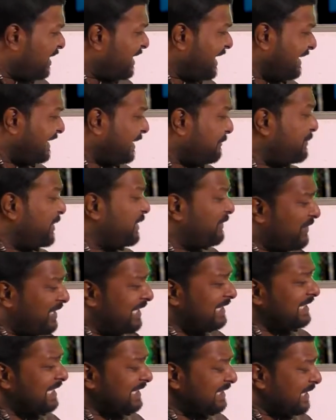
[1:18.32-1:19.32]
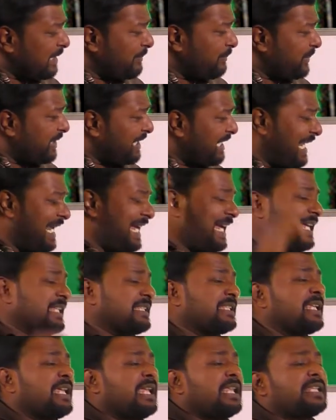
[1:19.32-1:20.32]
take the previous example
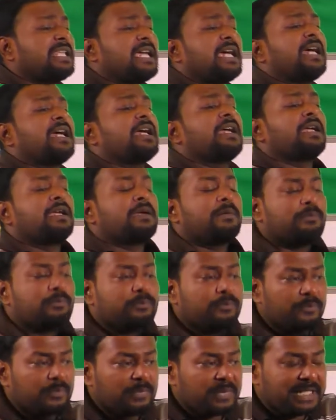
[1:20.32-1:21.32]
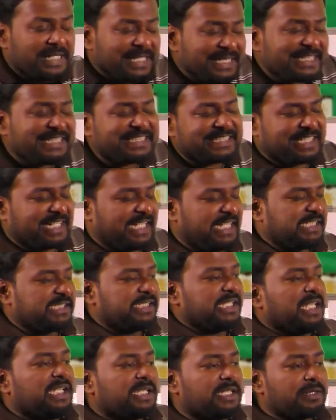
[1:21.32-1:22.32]
as in this case
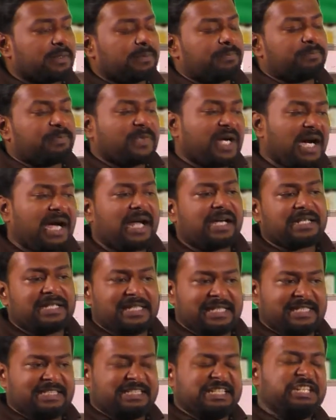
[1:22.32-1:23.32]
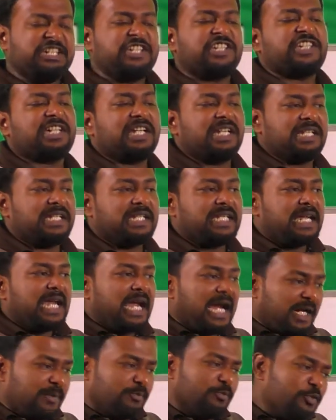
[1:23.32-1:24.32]
the car is initially
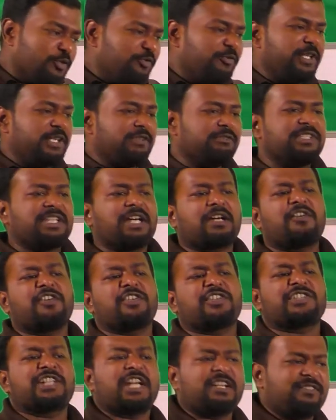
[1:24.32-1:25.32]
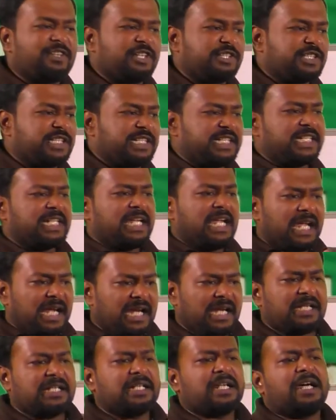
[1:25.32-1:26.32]
at moving with a constant velocity
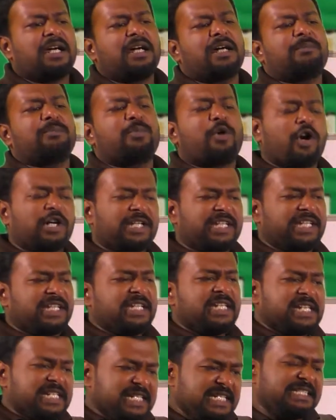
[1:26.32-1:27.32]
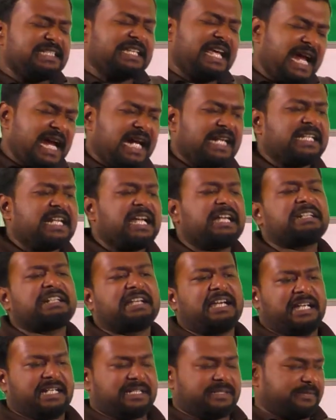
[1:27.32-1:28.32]
and a body is at that
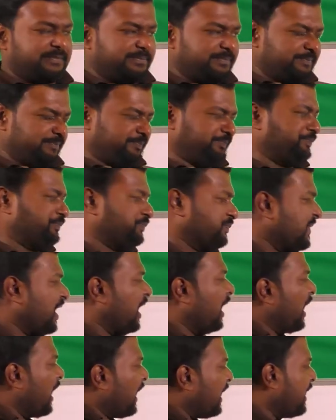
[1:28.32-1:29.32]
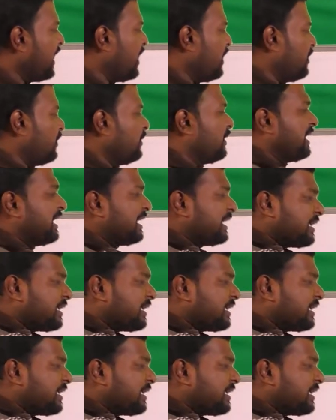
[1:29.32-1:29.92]
car. Now